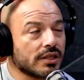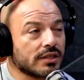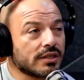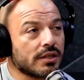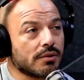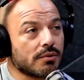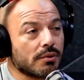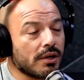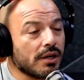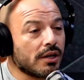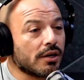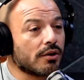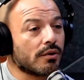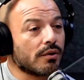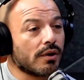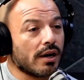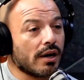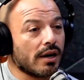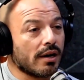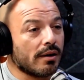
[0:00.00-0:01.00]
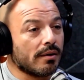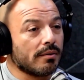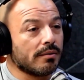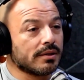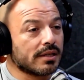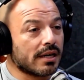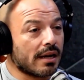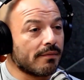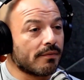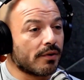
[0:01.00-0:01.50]
63 year uh,
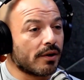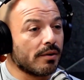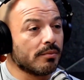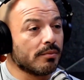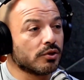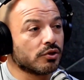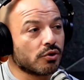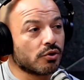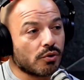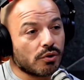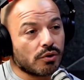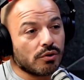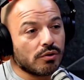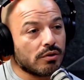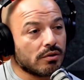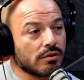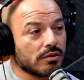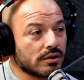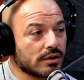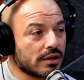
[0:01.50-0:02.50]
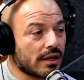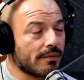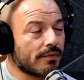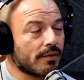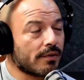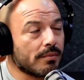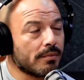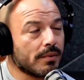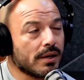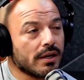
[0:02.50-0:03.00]
time frame, mm-hmm. historical mm-hmm. time
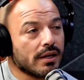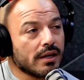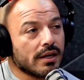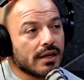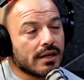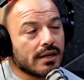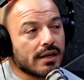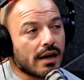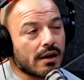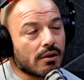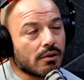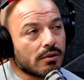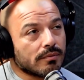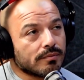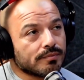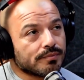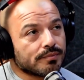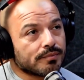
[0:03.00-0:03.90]
frame. Now,